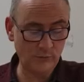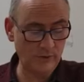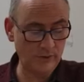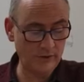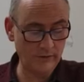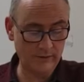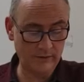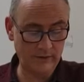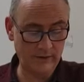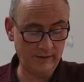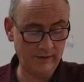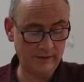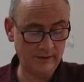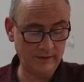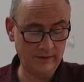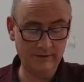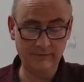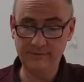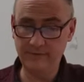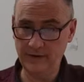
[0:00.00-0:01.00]
weary
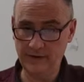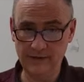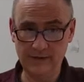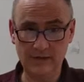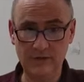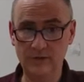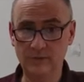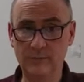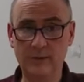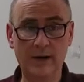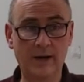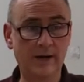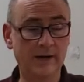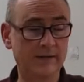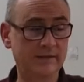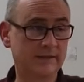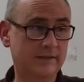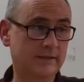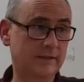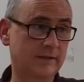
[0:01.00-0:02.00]
and faint in your
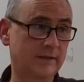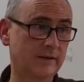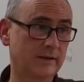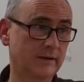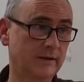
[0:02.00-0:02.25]
minds.